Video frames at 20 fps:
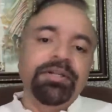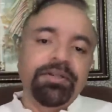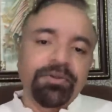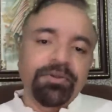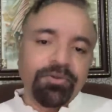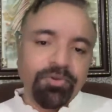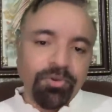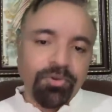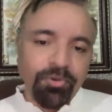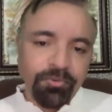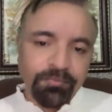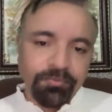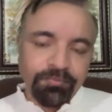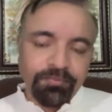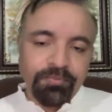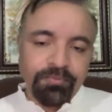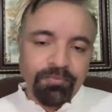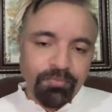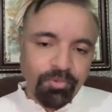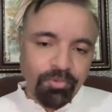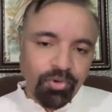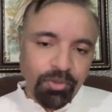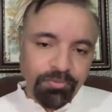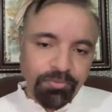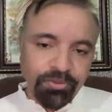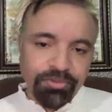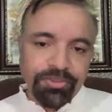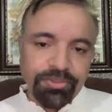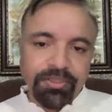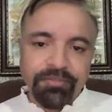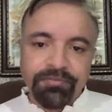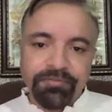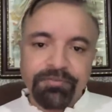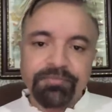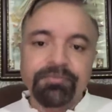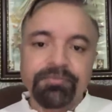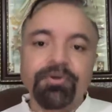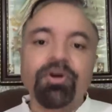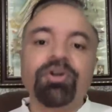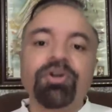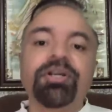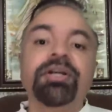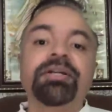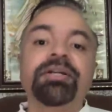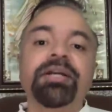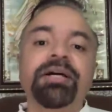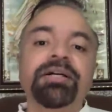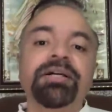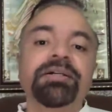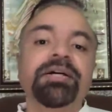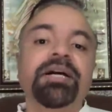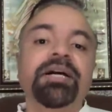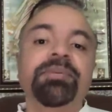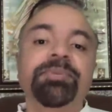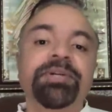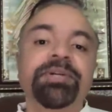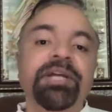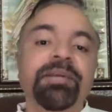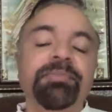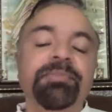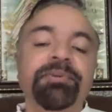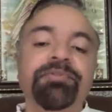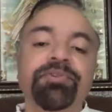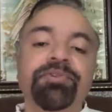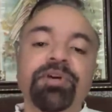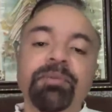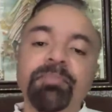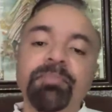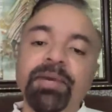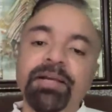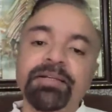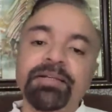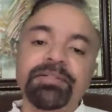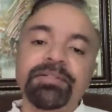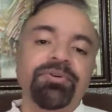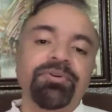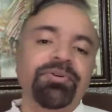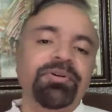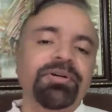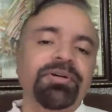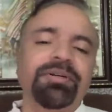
go blow up yourself or attack army camp. If you come back, so